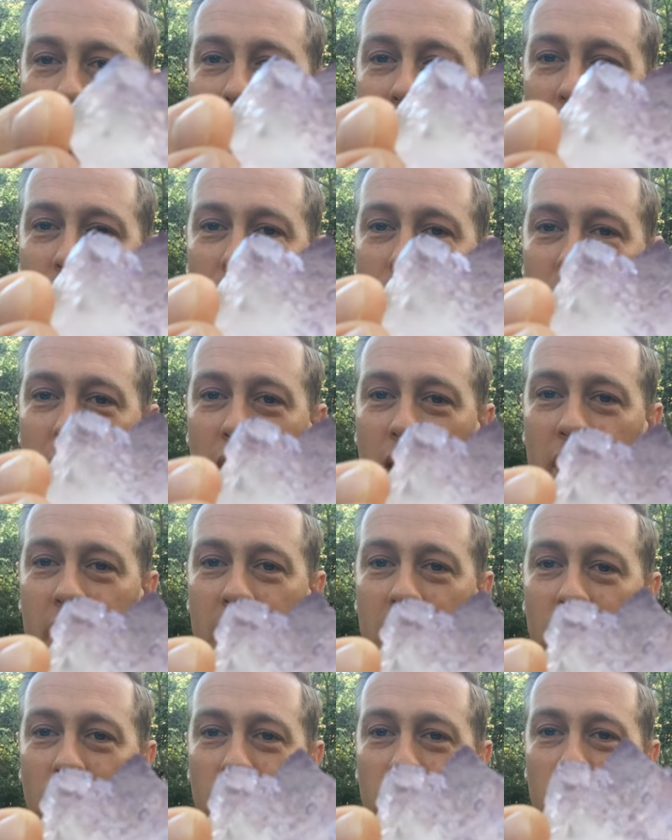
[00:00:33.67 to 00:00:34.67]
Can you see
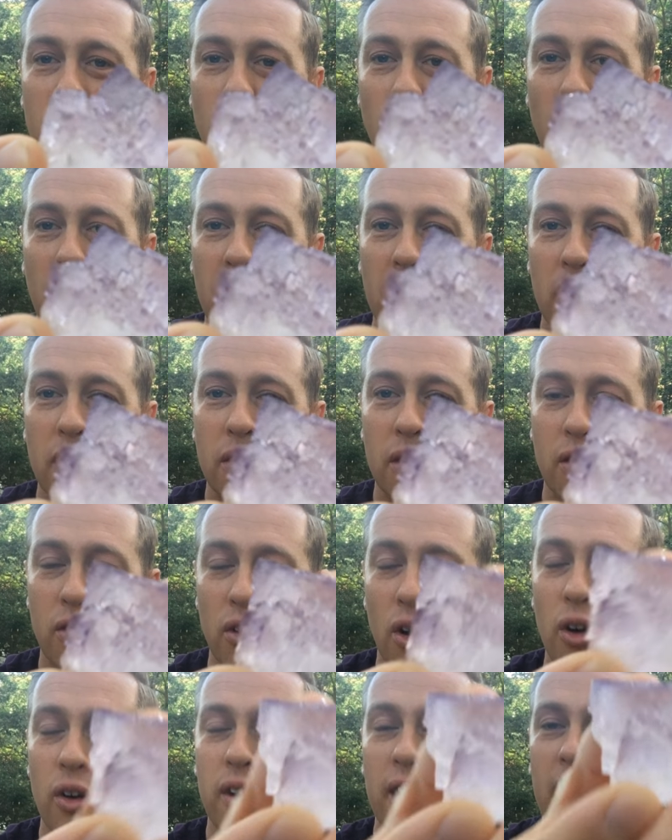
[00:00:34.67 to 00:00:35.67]
the little squares that
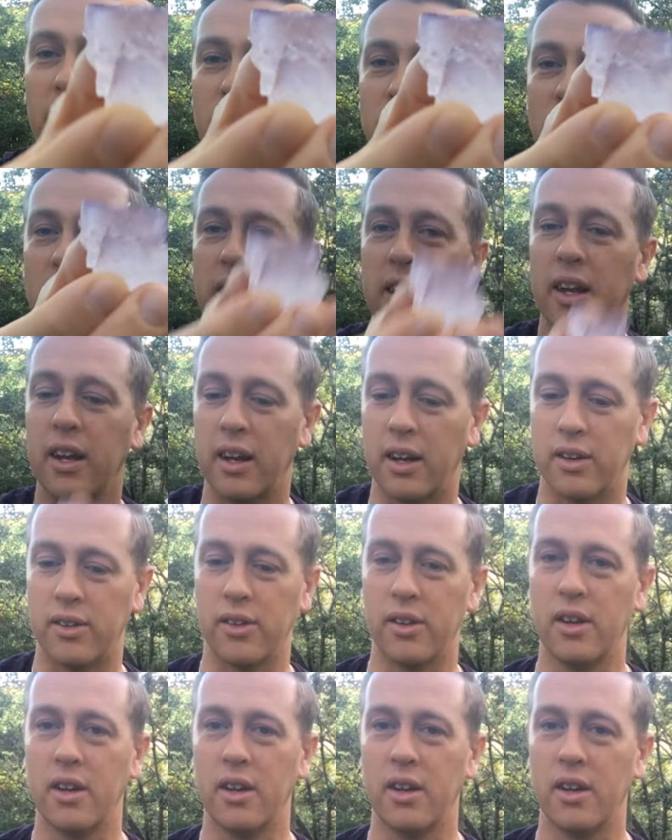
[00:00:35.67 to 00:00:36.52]
grow naturally in it?